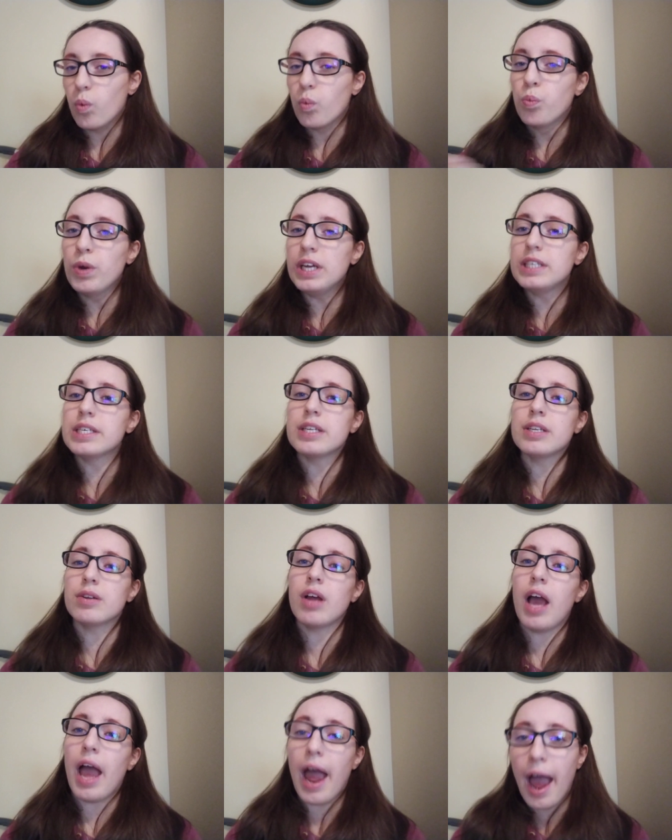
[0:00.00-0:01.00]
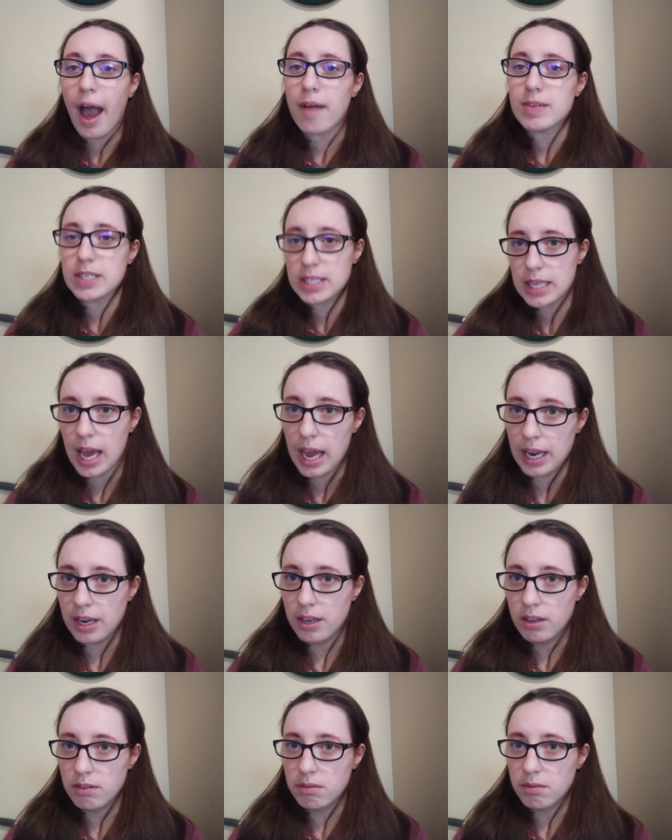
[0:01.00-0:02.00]
we didn't have a say
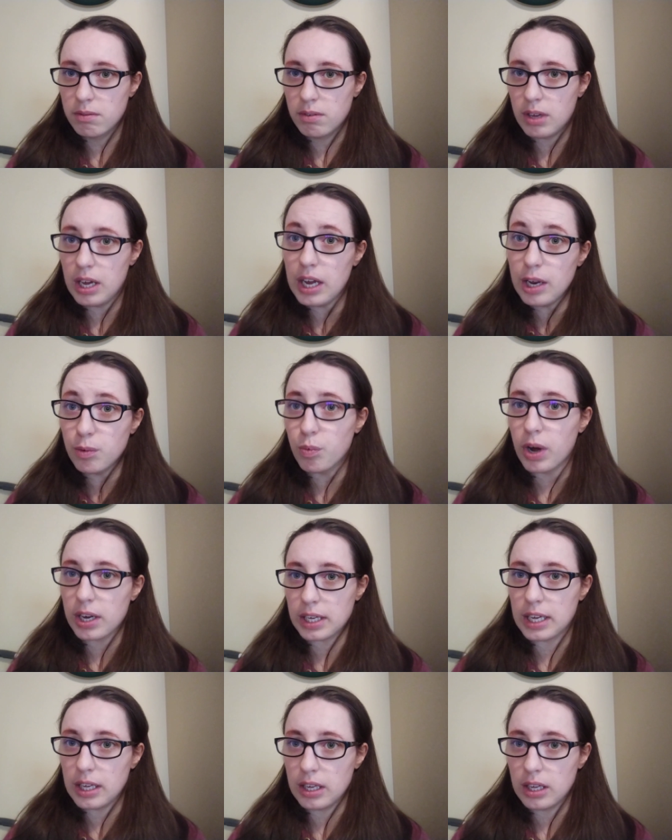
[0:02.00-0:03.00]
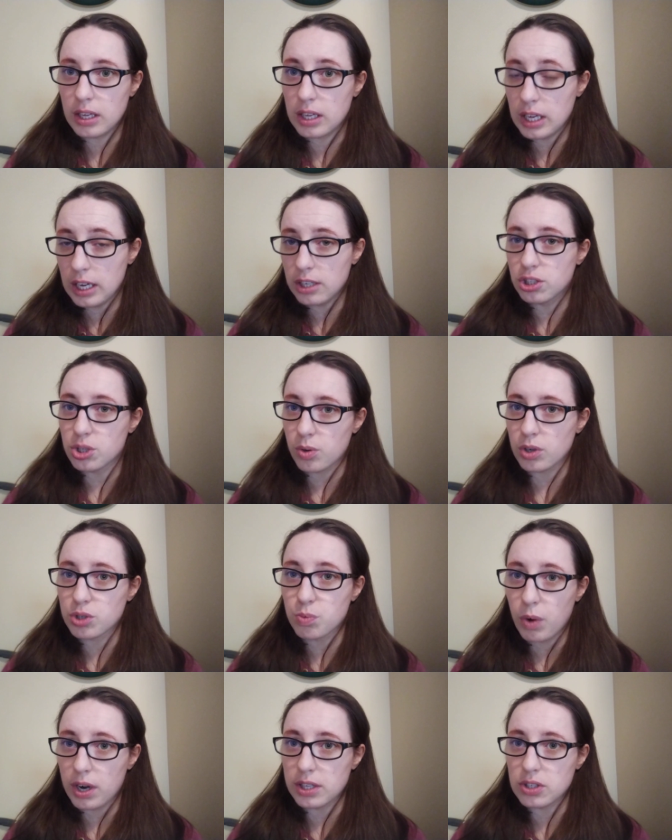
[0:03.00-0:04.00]
in what King George
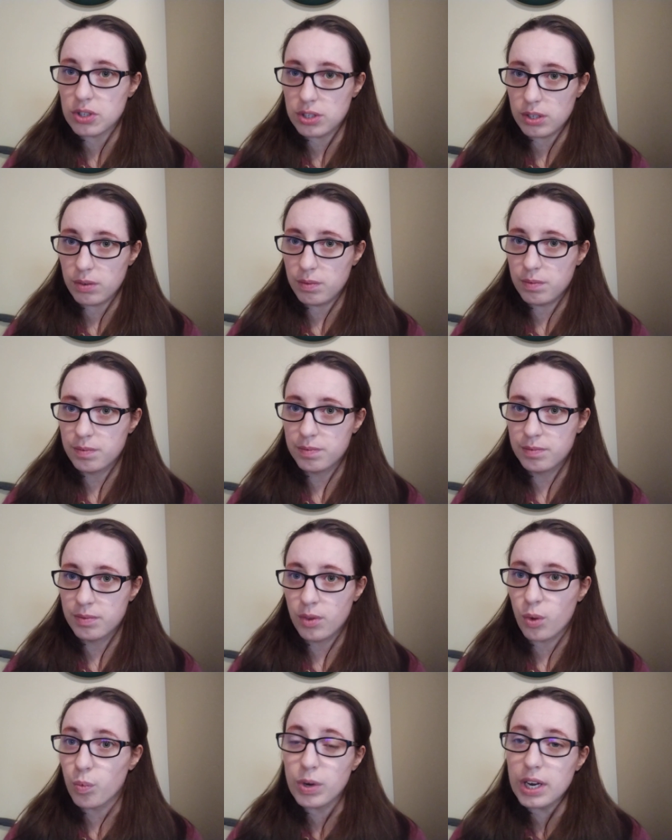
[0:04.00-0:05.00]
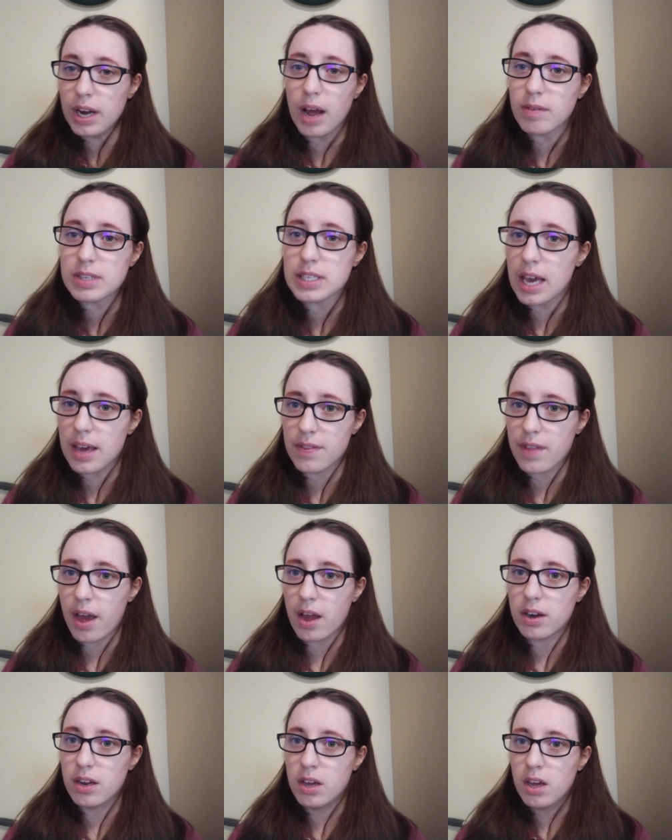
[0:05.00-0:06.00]
wanted to do. We didn't have a say in
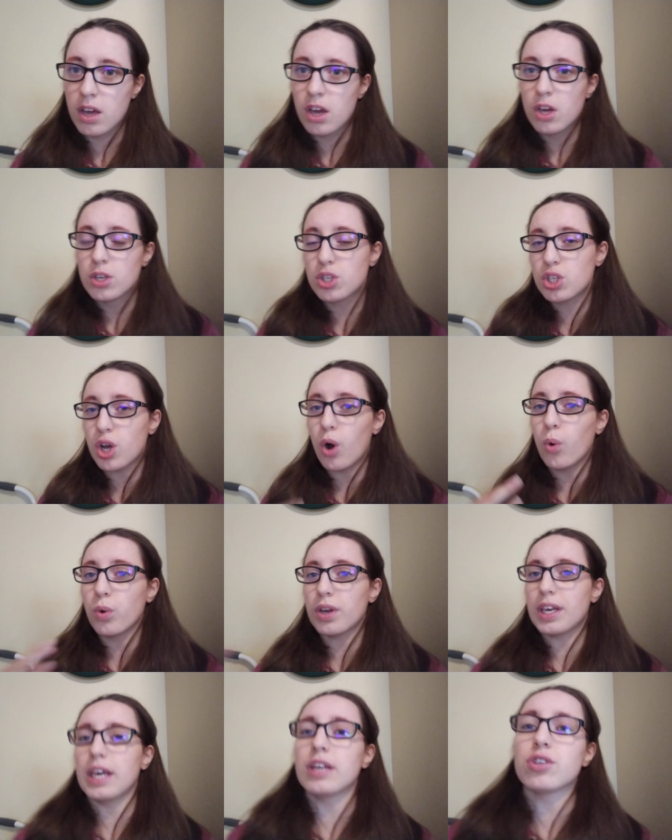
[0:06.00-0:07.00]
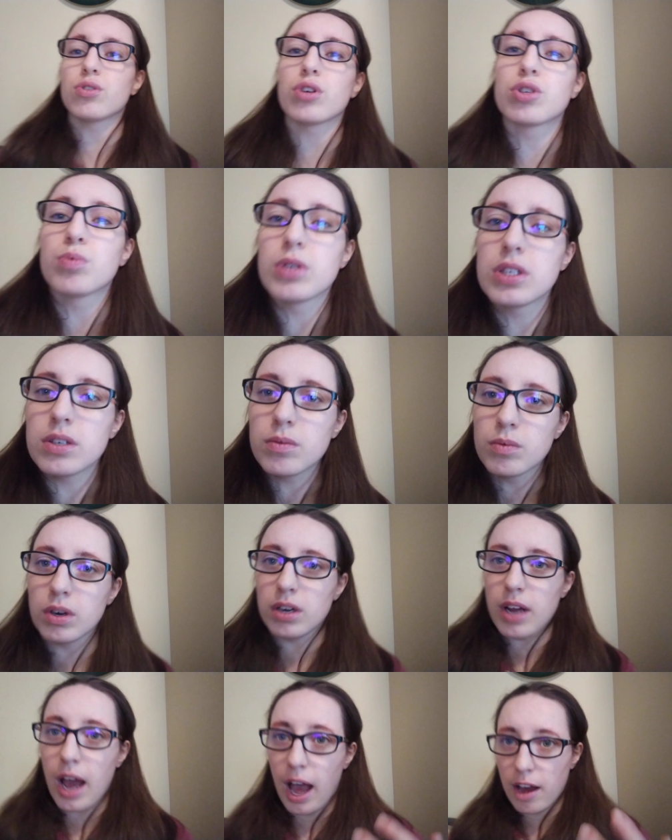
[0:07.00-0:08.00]
that. So King George
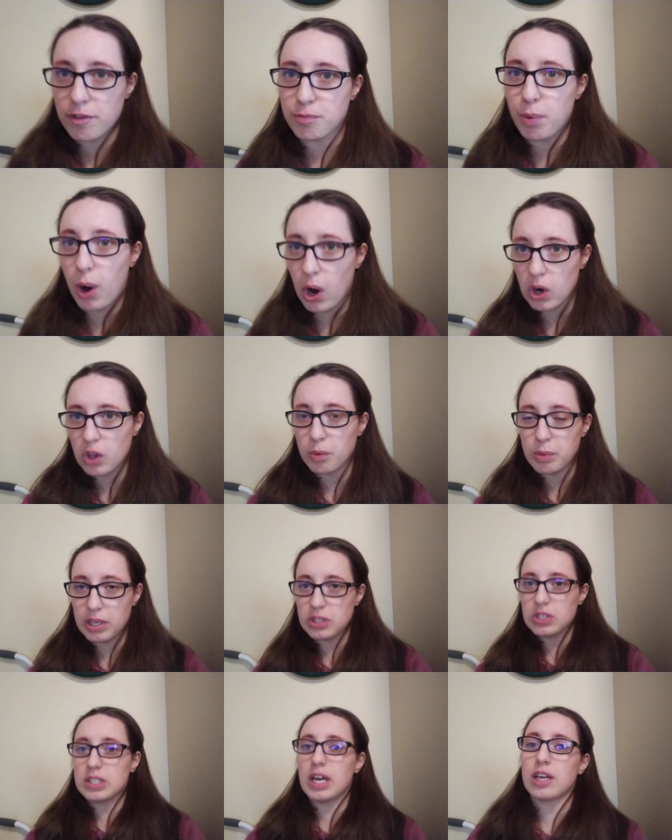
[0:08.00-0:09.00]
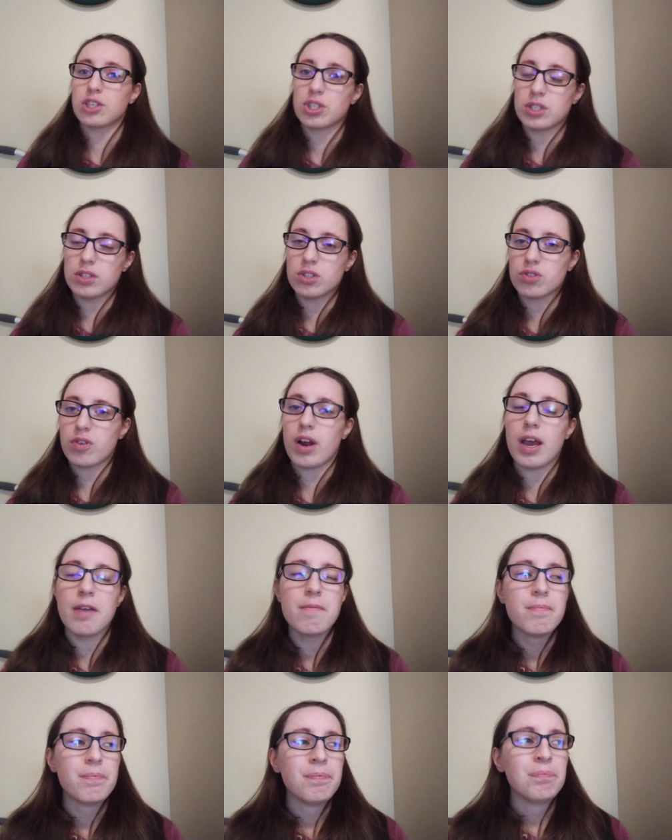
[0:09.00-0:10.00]
would have parliament sessions,
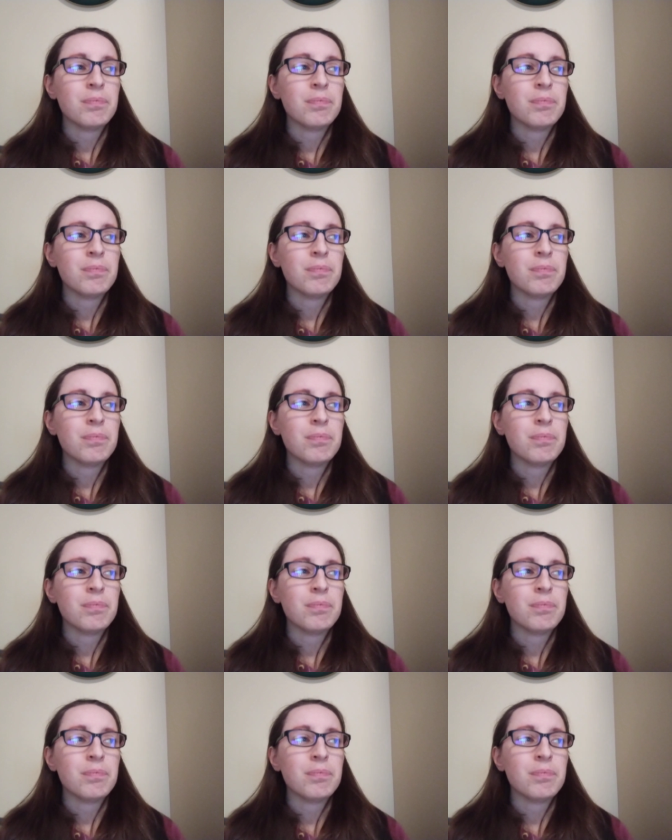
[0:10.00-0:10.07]
right?